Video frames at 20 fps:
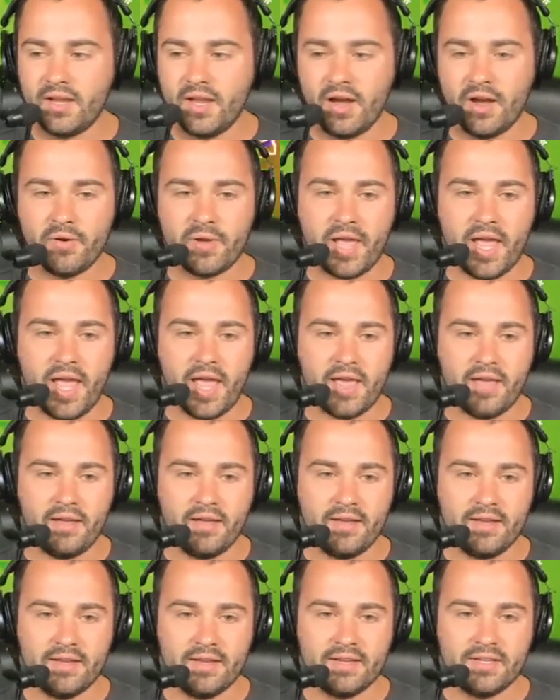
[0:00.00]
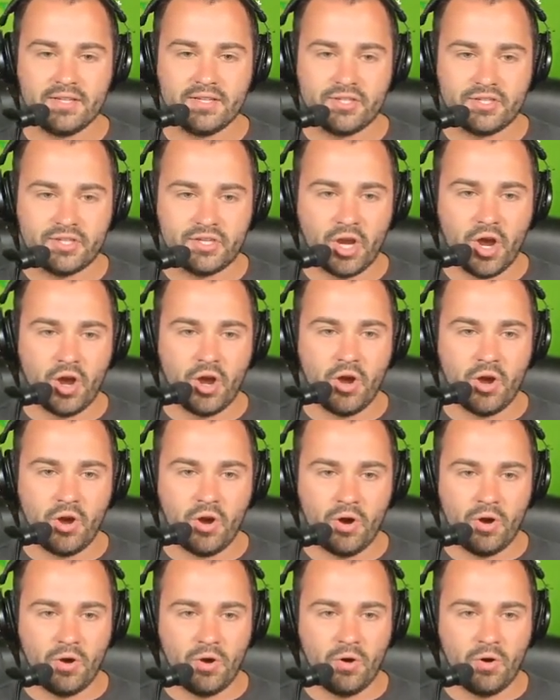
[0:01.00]
Okay?
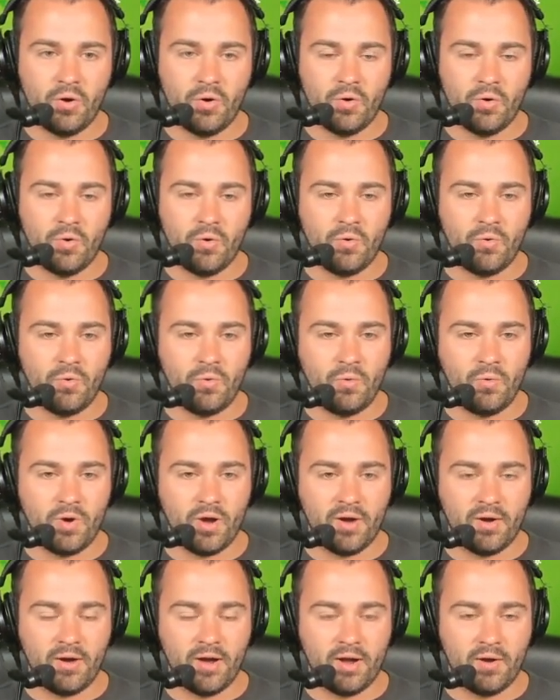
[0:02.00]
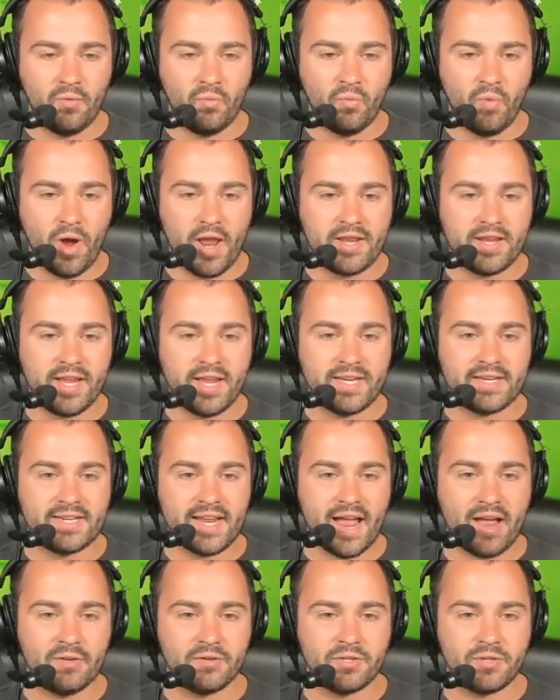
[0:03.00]
So when you get
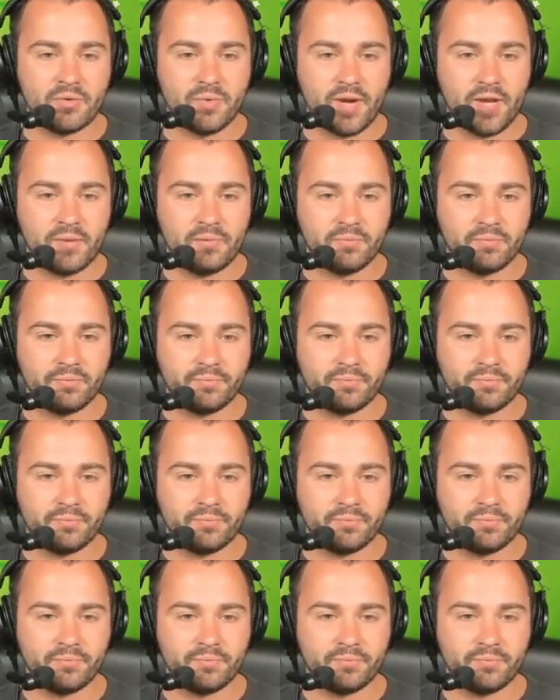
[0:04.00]
down to it,